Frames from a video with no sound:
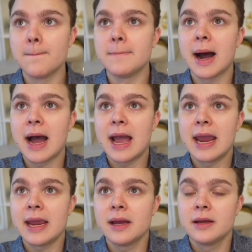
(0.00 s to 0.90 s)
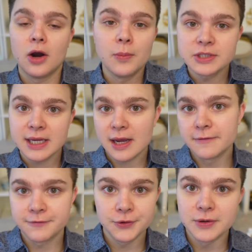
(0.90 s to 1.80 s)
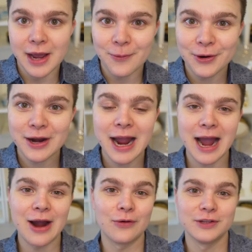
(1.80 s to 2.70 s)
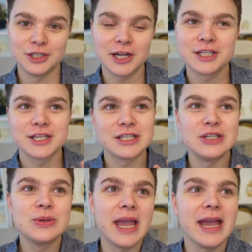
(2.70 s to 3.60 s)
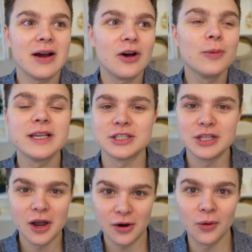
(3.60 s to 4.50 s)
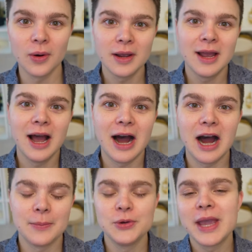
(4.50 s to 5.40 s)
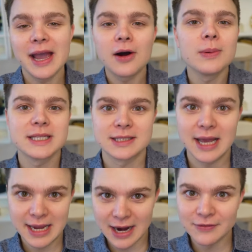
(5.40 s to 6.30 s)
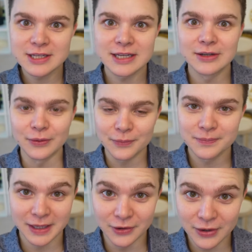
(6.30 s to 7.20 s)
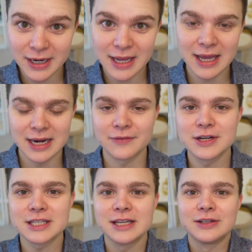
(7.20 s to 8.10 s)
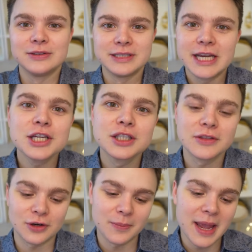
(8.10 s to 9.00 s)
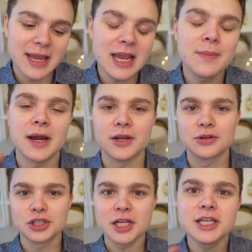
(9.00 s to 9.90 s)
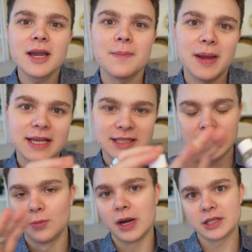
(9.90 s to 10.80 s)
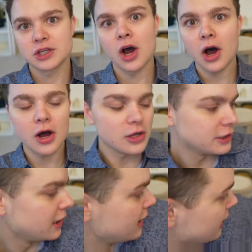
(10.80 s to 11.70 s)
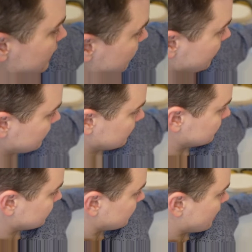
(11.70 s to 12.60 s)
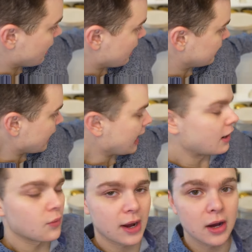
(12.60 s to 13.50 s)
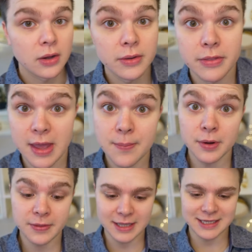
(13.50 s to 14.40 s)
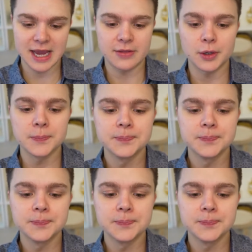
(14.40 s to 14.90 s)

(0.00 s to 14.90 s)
my, almost like on Food Network, how the judges, you can't always know, um, you can't always like every single ingredient in every single dish that they're making, but you're judging it based on what it's called and on how well they put that together.